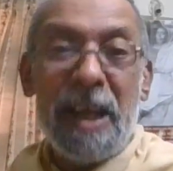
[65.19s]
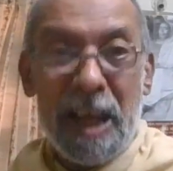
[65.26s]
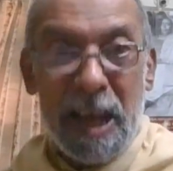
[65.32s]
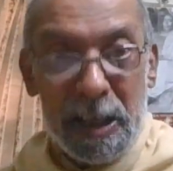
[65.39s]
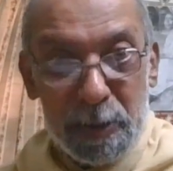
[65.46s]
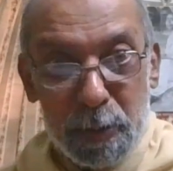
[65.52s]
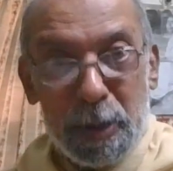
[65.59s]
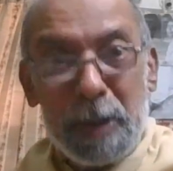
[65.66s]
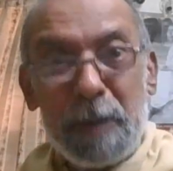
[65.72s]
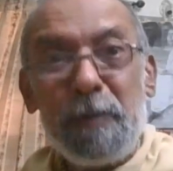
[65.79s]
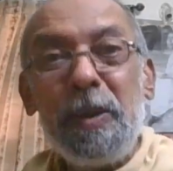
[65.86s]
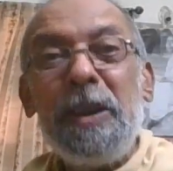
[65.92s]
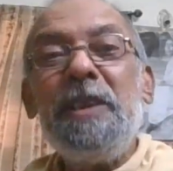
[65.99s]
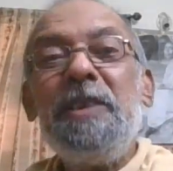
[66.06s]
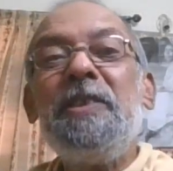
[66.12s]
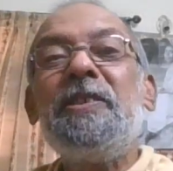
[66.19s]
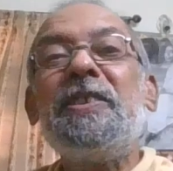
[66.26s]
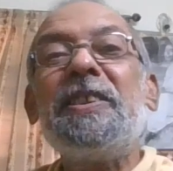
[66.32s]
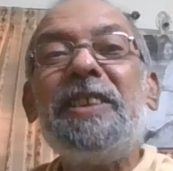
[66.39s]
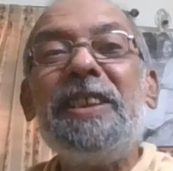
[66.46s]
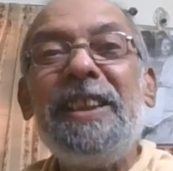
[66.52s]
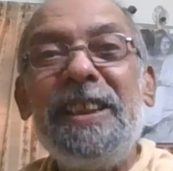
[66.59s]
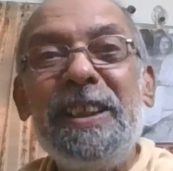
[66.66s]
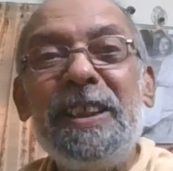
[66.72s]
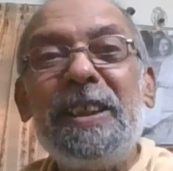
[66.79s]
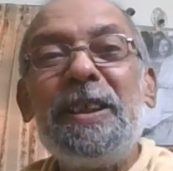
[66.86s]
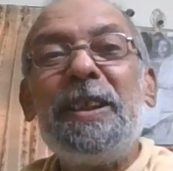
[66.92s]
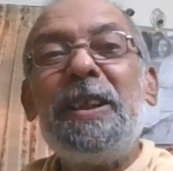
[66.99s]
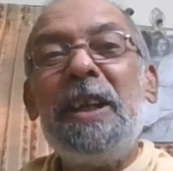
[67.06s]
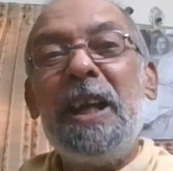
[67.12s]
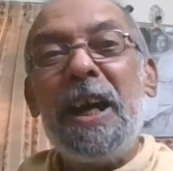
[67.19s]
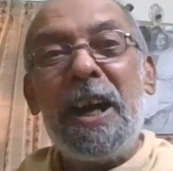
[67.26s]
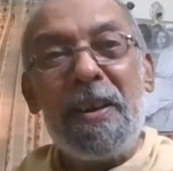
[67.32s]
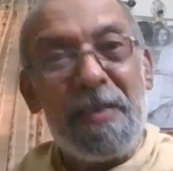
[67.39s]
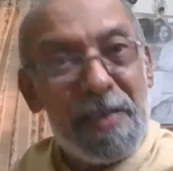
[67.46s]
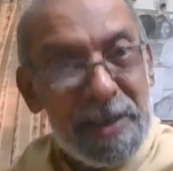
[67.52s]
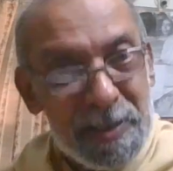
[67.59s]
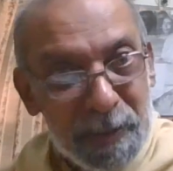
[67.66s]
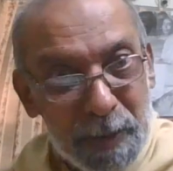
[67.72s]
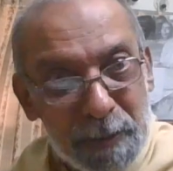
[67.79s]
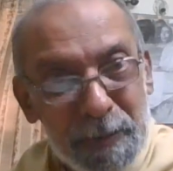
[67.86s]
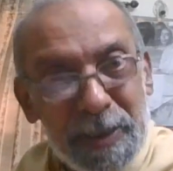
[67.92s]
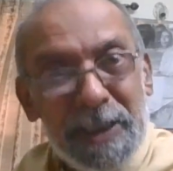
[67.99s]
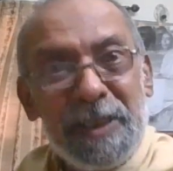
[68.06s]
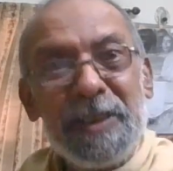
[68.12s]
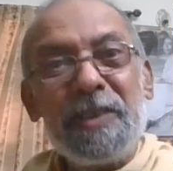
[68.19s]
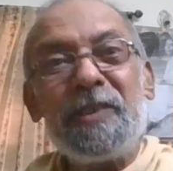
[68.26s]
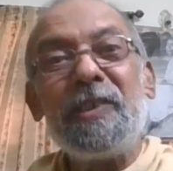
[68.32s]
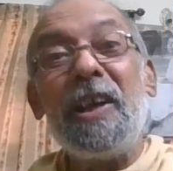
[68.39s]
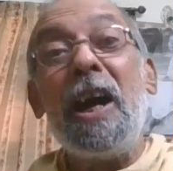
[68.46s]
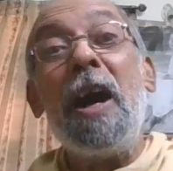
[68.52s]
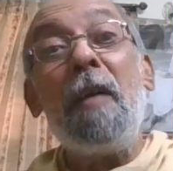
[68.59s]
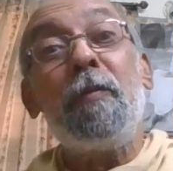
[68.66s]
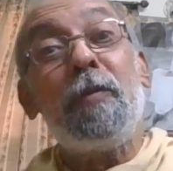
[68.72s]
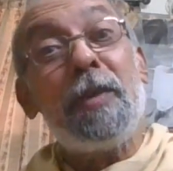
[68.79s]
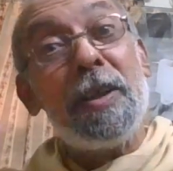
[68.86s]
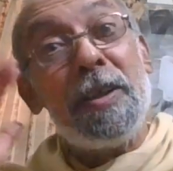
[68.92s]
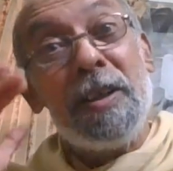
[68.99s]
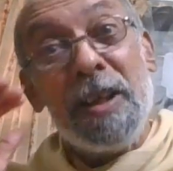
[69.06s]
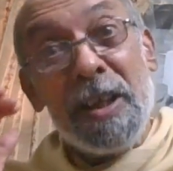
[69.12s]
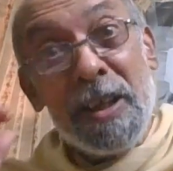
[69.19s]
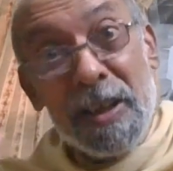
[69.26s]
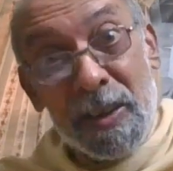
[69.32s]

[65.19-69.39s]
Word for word: And today we sitting here hundreds of years after